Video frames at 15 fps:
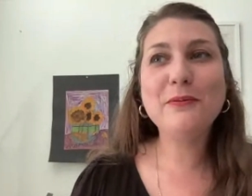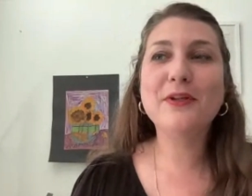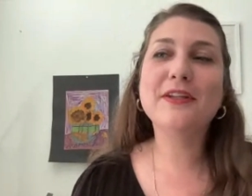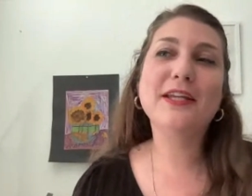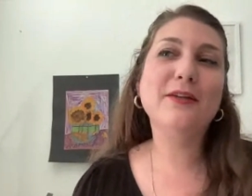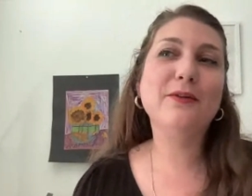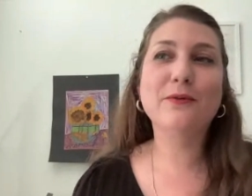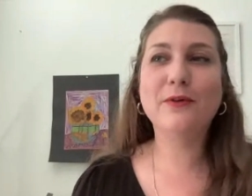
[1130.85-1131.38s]
but
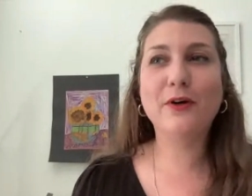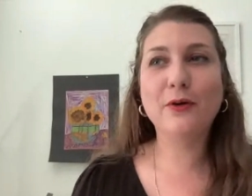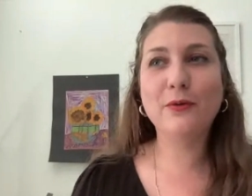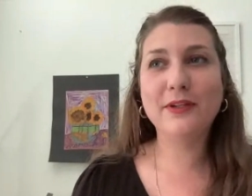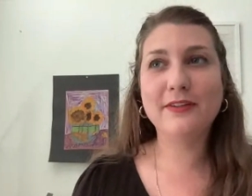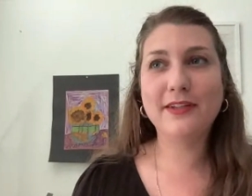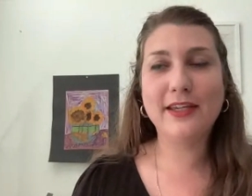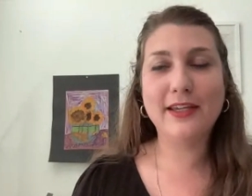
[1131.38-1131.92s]
they don't
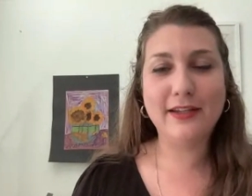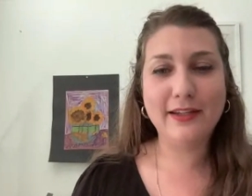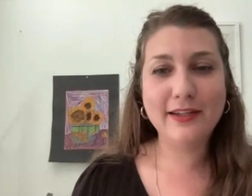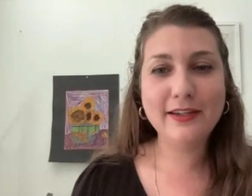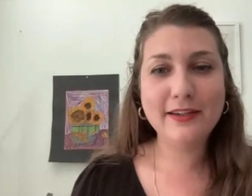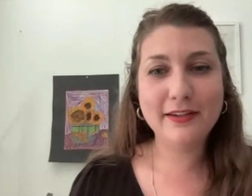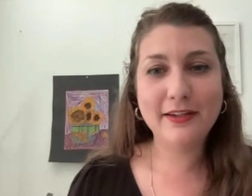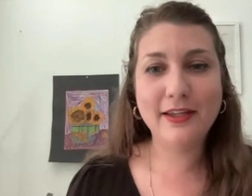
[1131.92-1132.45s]
always get
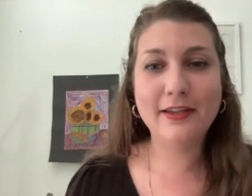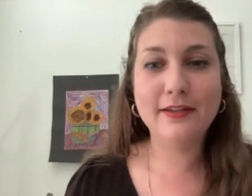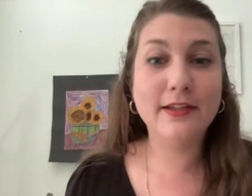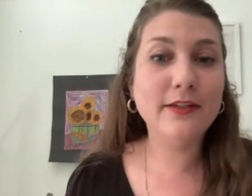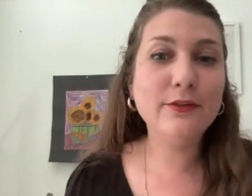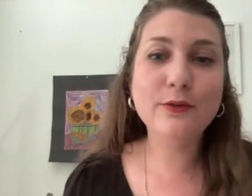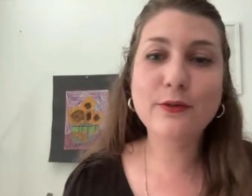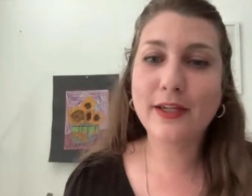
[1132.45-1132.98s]
it and
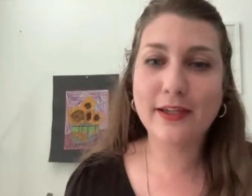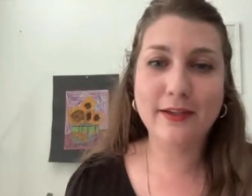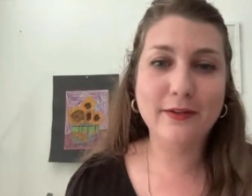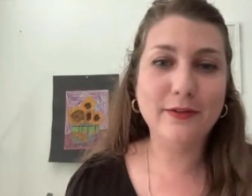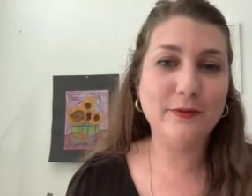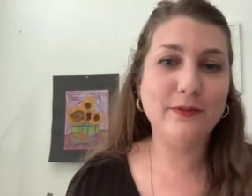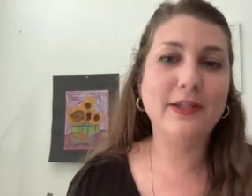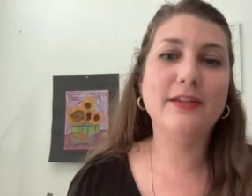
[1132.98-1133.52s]
that's okay
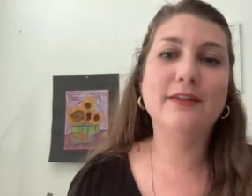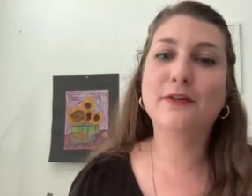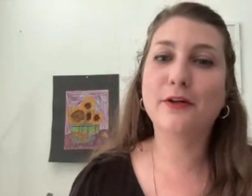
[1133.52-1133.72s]
you know that's